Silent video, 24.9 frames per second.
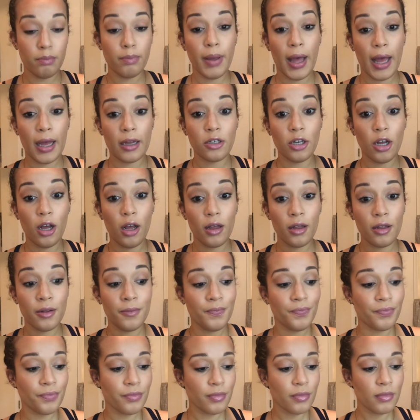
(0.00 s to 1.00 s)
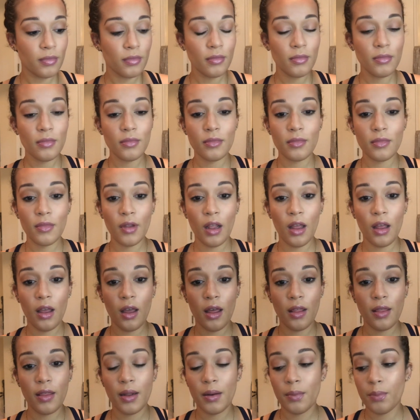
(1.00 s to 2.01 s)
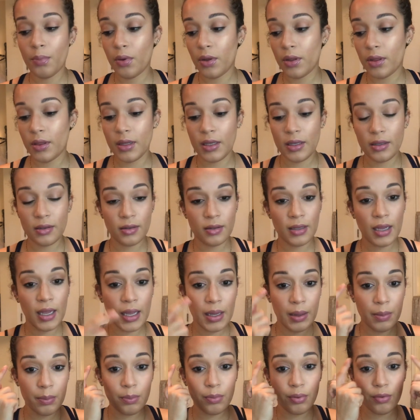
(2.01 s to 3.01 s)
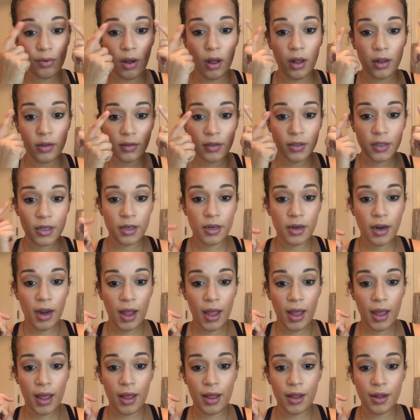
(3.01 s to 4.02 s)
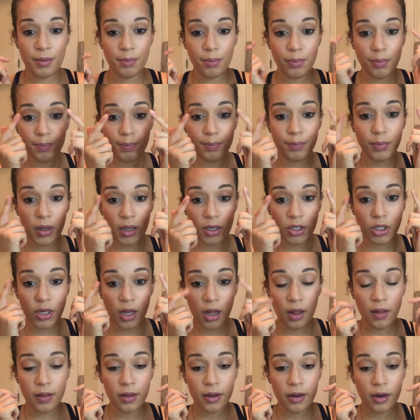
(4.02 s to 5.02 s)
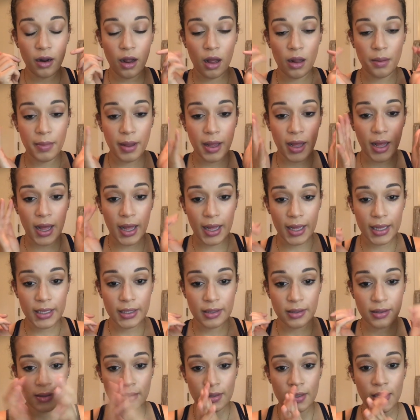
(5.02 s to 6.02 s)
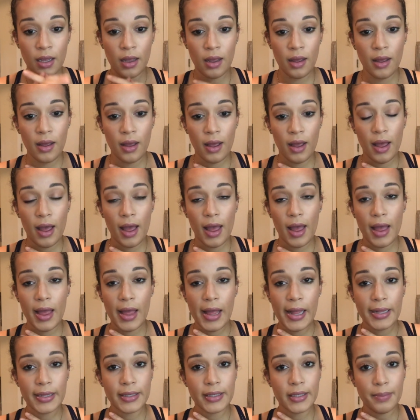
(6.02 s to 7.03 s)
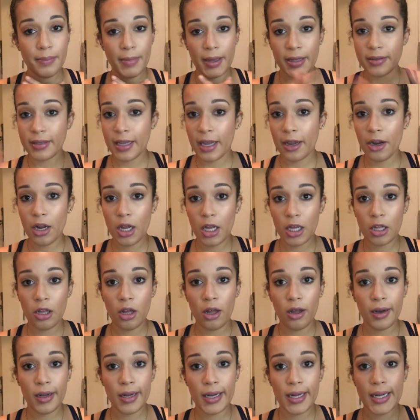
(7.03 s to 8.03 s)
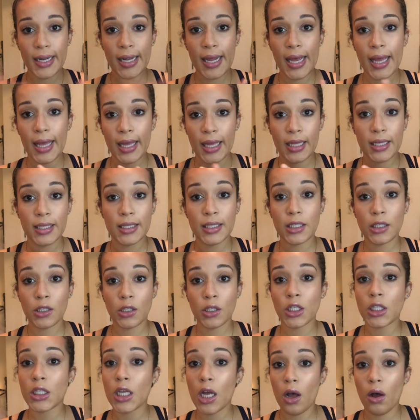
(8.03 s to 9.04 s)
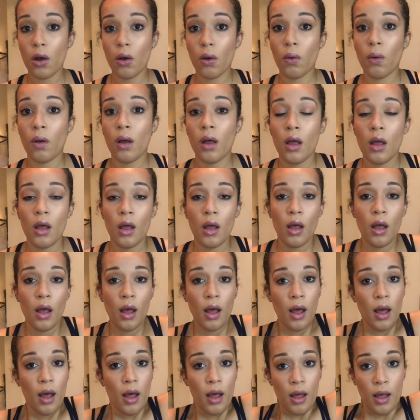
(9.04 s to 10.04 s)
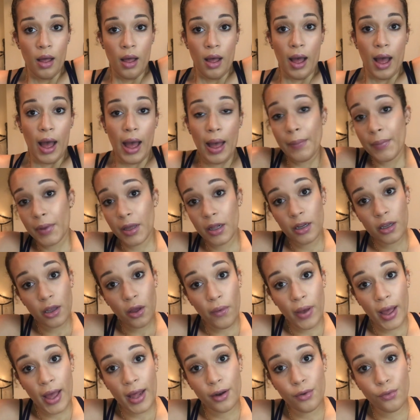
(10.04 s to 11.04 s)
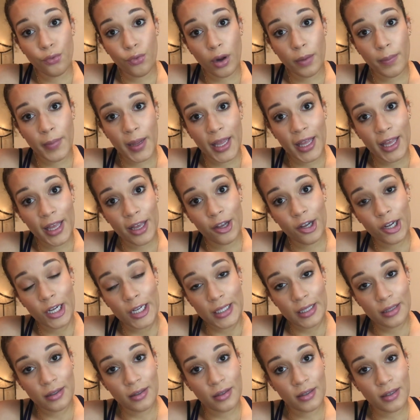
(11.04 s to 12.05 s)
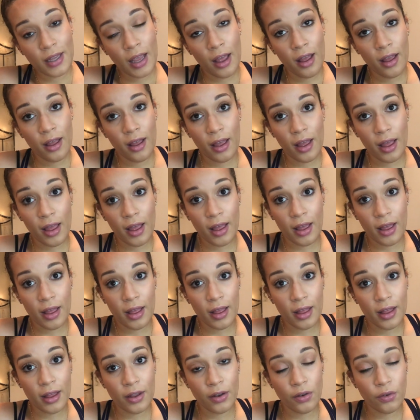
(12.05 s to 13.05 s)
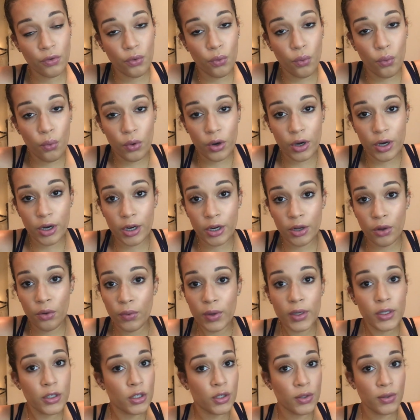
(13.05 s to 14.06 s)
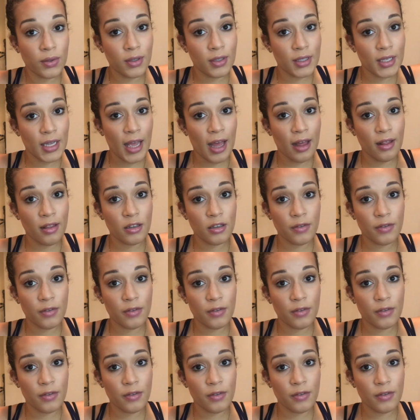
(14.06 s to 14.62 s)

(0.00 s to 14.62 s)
Backtalk, and then put the same bronzer and blush color on my eyes and some mascara and called it a day. So I'm gonna go ahead and run my errands and we're going to see how